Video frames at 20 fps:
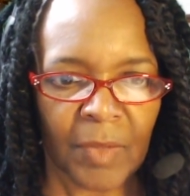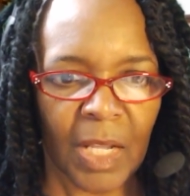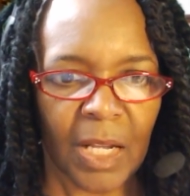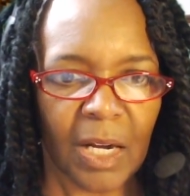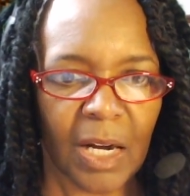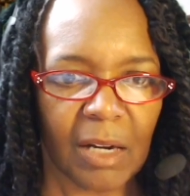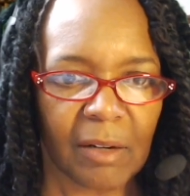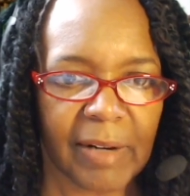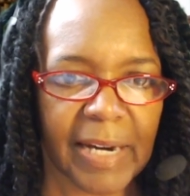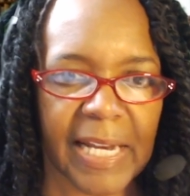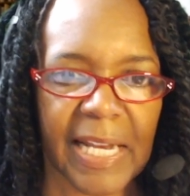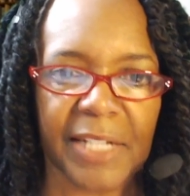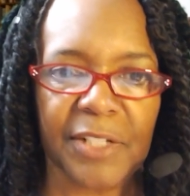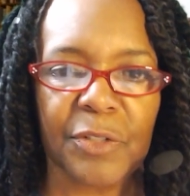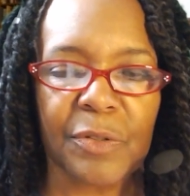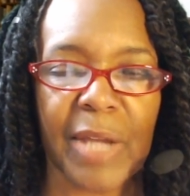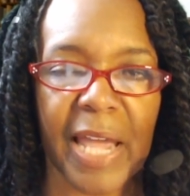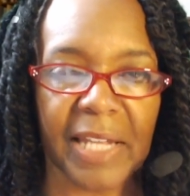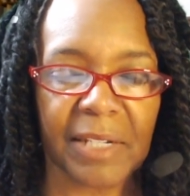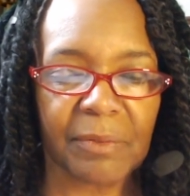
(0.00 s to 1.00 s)
All right. And
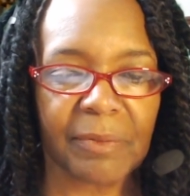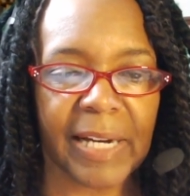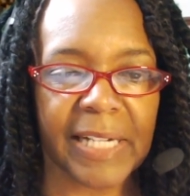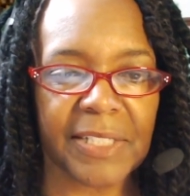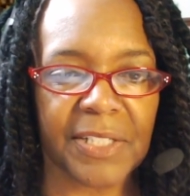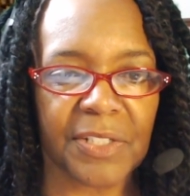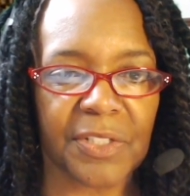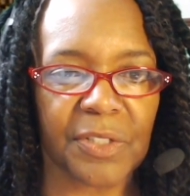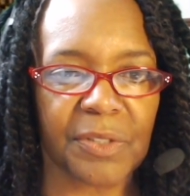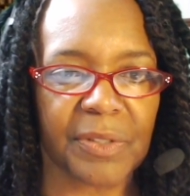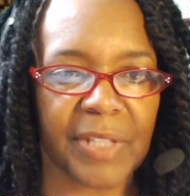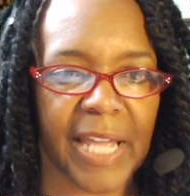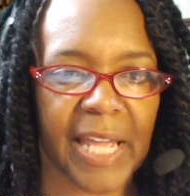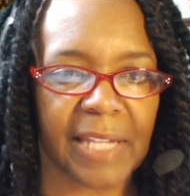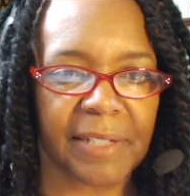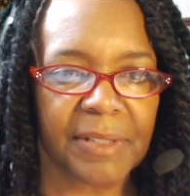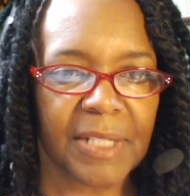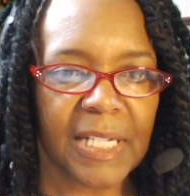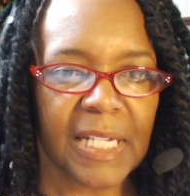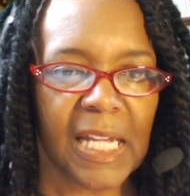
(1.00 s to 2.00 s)
you have the right to do that.
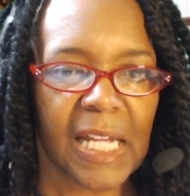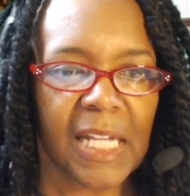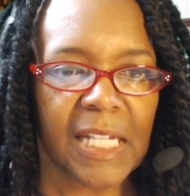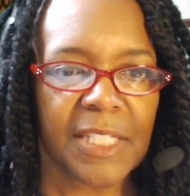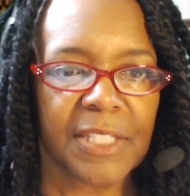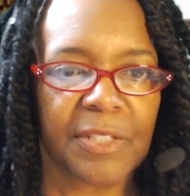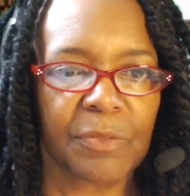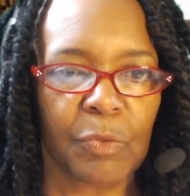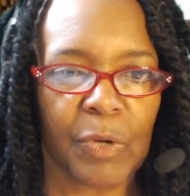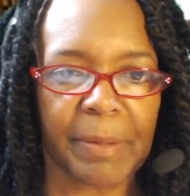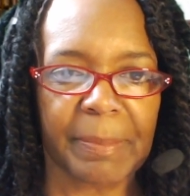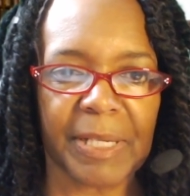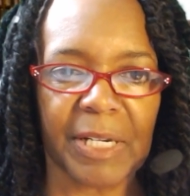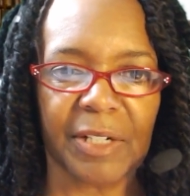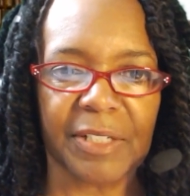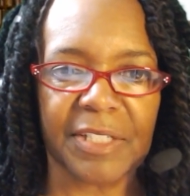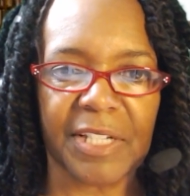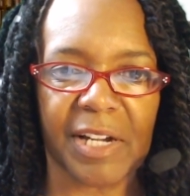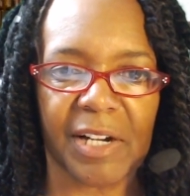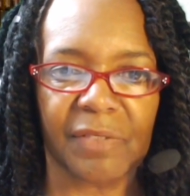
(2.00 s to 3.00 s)
Women
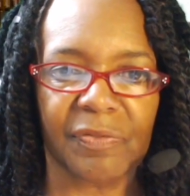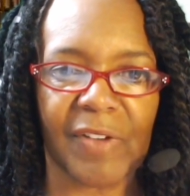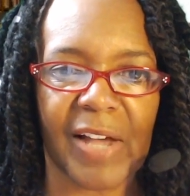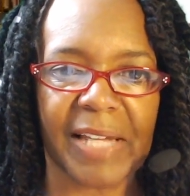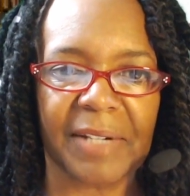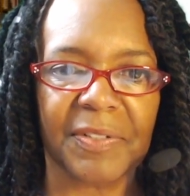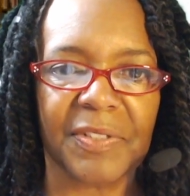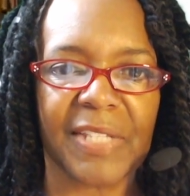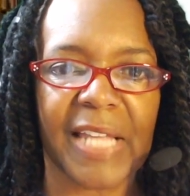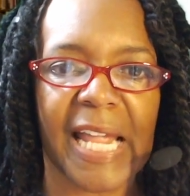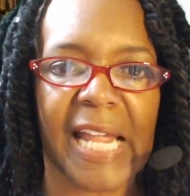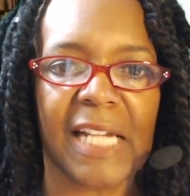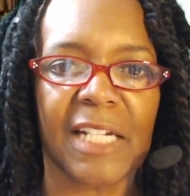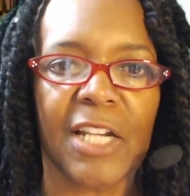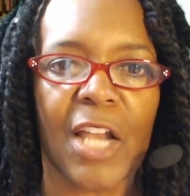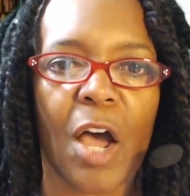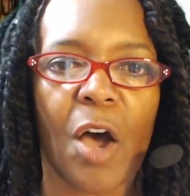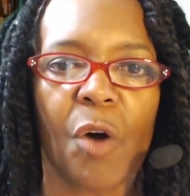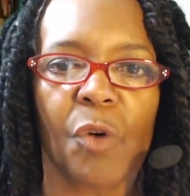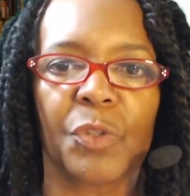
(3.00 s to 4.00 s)
are terrified of saying
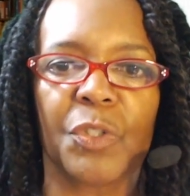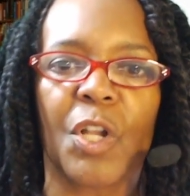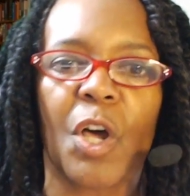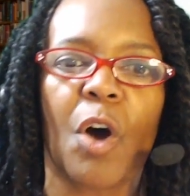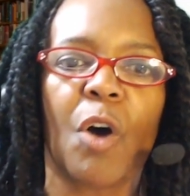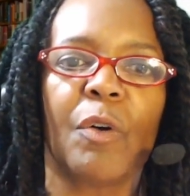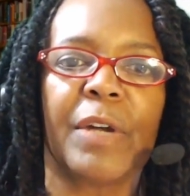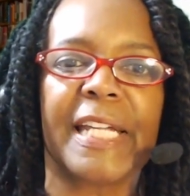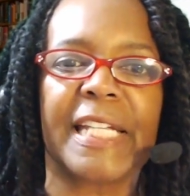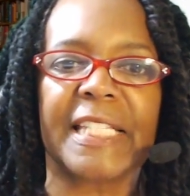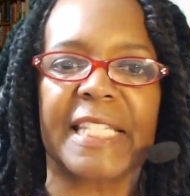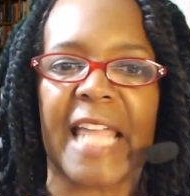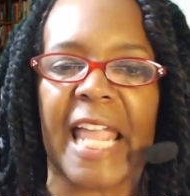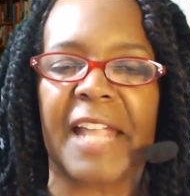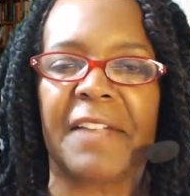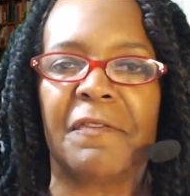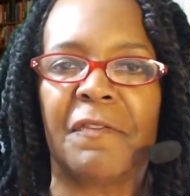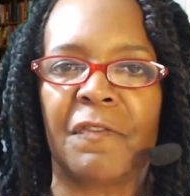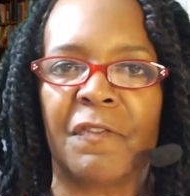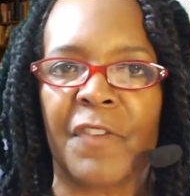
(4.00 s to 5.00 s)
no. No is
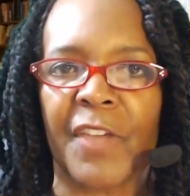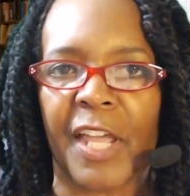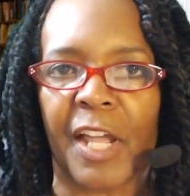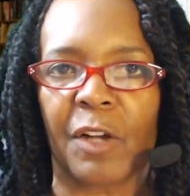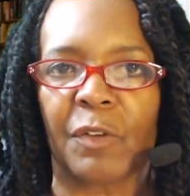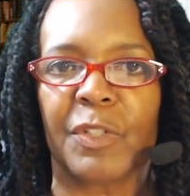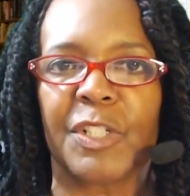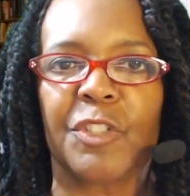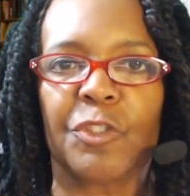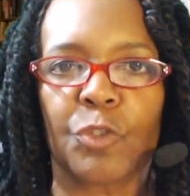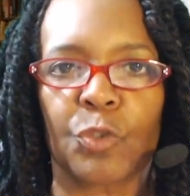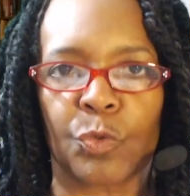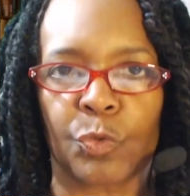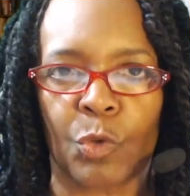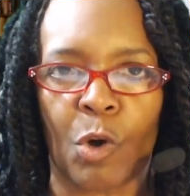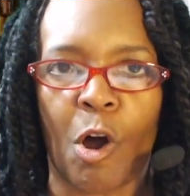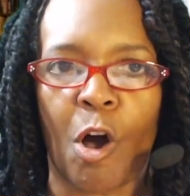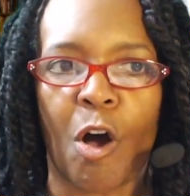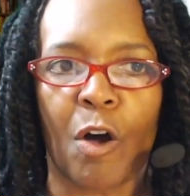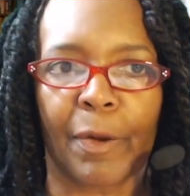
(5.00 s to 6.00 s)
a very
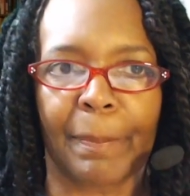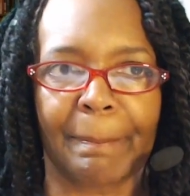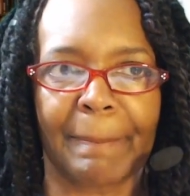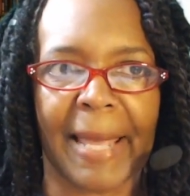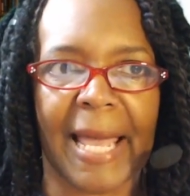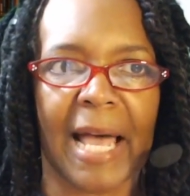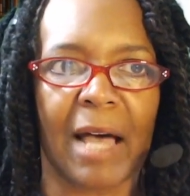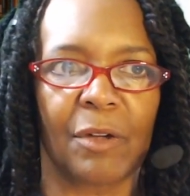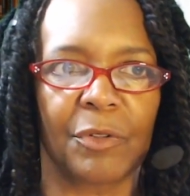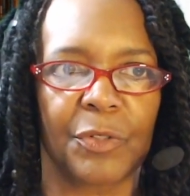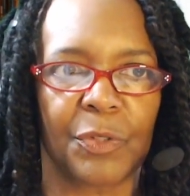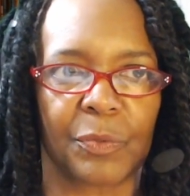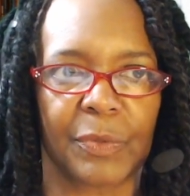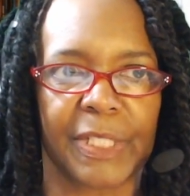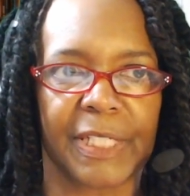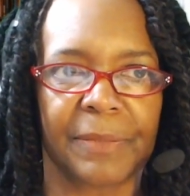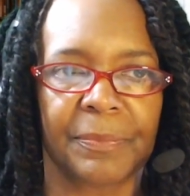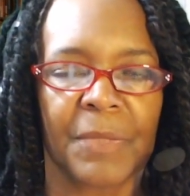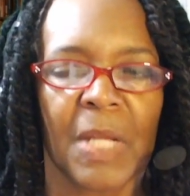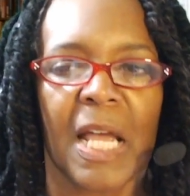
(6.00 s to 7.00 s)
strong
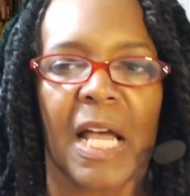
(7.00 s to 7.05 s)
boundary.